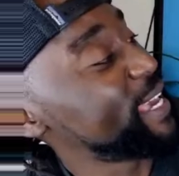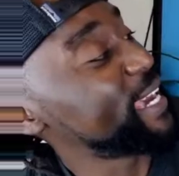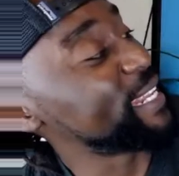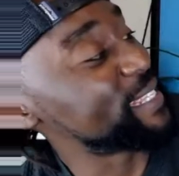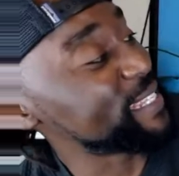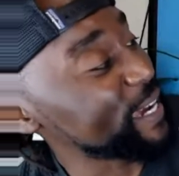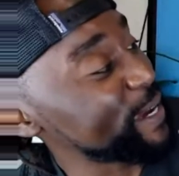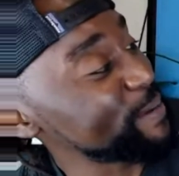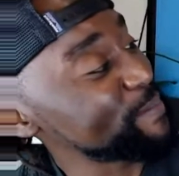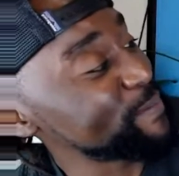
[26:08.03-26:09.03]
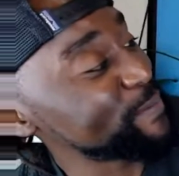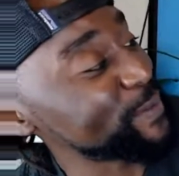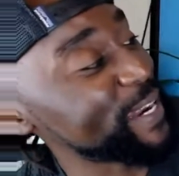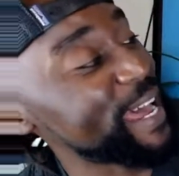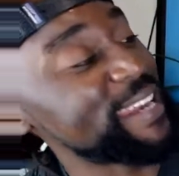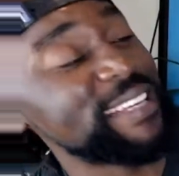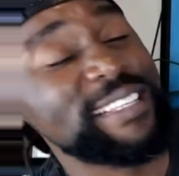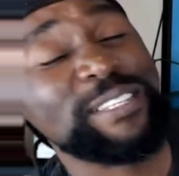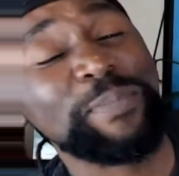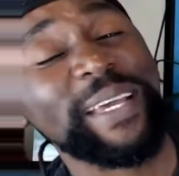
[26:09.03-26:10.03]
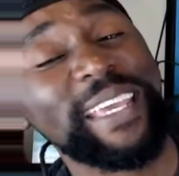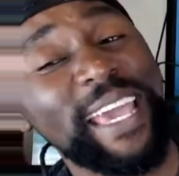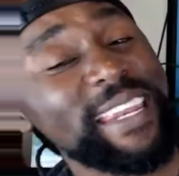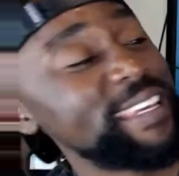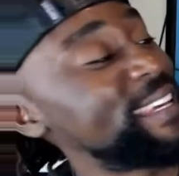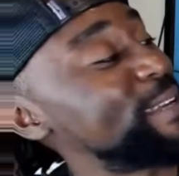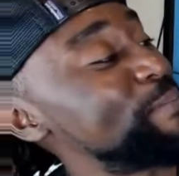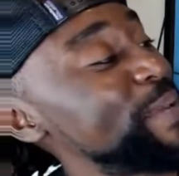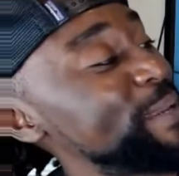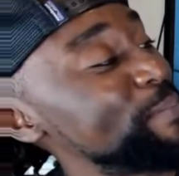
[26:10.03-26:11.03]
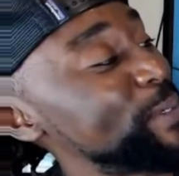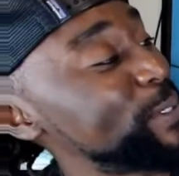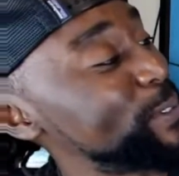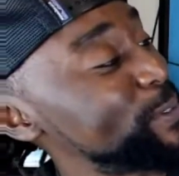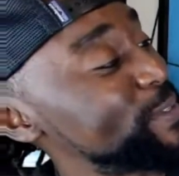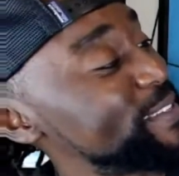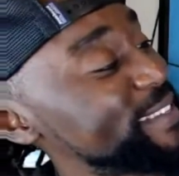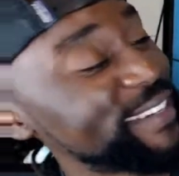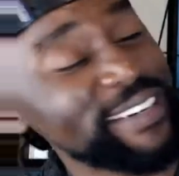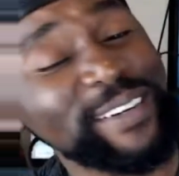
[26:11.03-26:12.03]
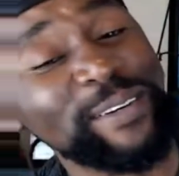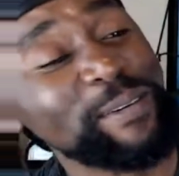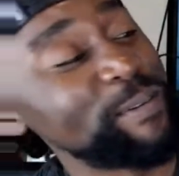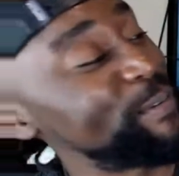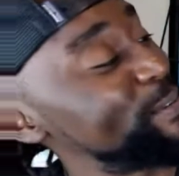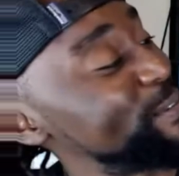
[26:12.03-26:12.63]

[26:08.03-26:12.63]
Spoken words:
It's time for Nana's spaghetti and meatballs. Oh,